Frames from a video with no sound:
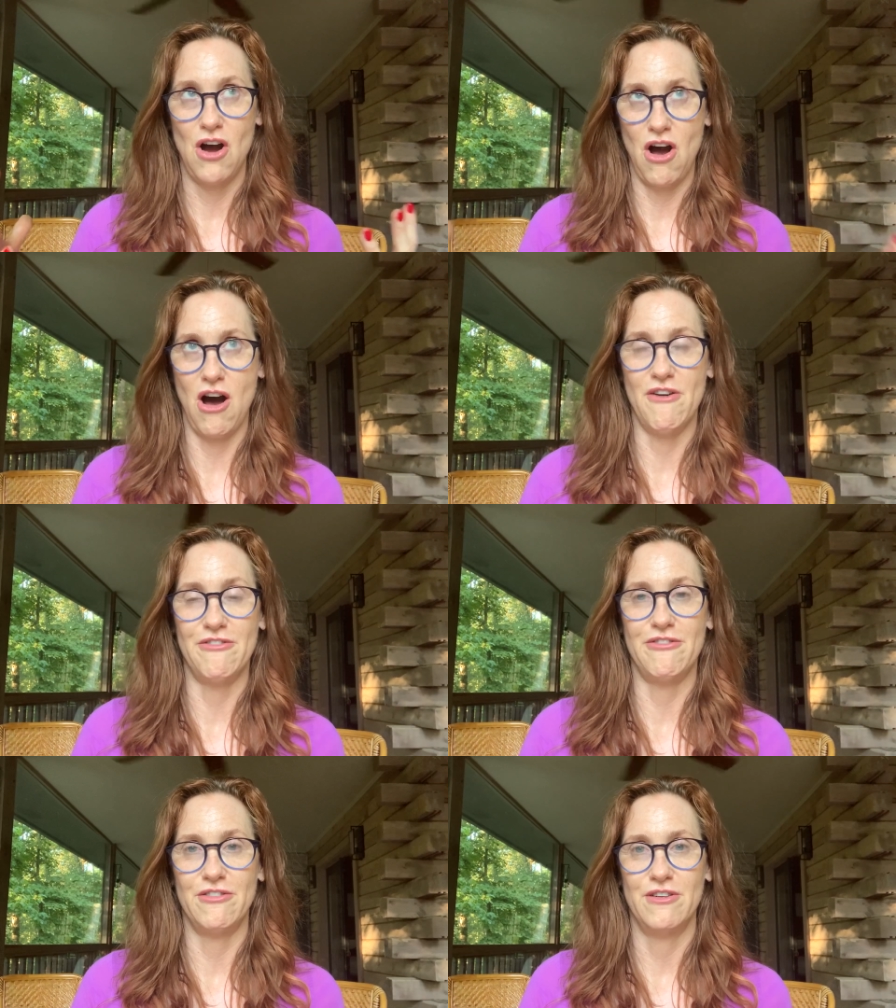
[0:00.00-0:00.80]
off
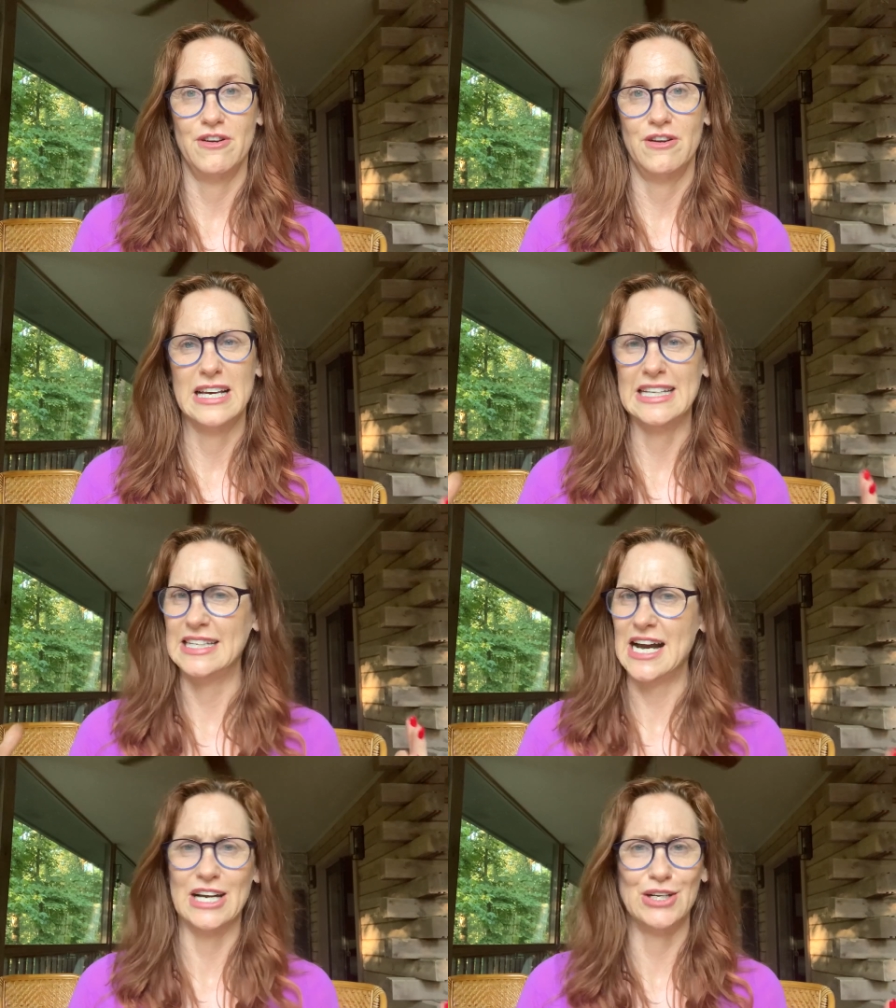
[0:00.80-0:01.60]
and
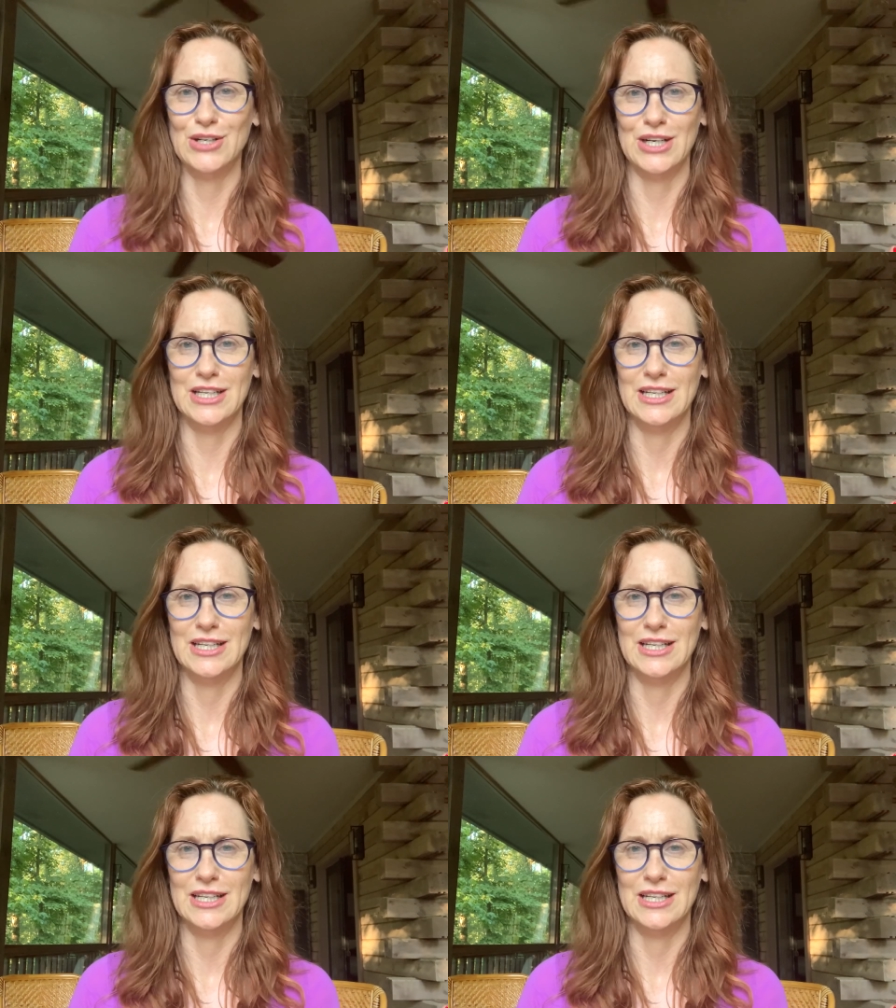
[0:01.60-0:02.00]
not good.